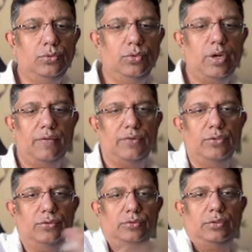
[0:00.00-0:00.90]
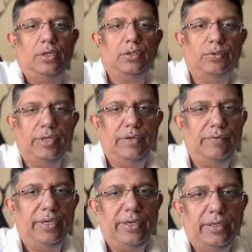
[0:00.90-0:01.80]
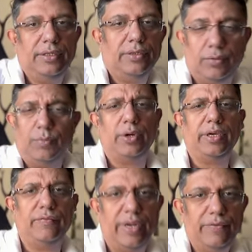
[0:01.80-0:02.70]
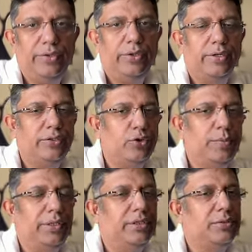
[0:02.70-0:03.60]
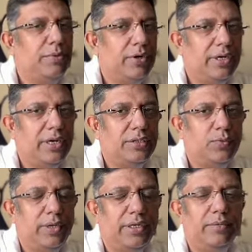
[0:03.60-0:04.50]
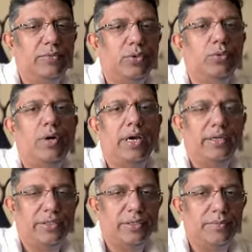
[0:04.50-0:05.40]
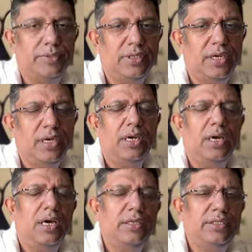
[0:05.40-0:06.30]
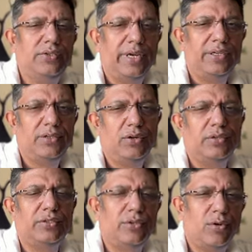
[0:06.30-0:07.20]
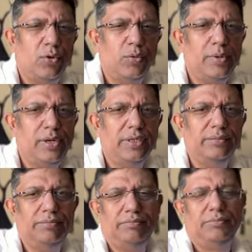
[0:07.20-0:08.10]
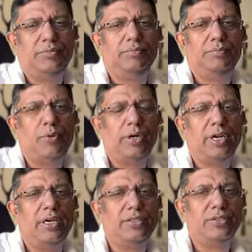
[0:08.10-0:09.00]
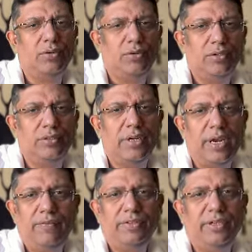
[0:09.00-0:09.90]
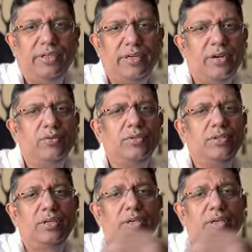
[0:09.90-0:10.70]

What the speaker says: Good afternoon, good evening, good morning, wherever you're consuming this broadcast. Welcome to Aayanisms, a straight talk, slow burn podcast on everything around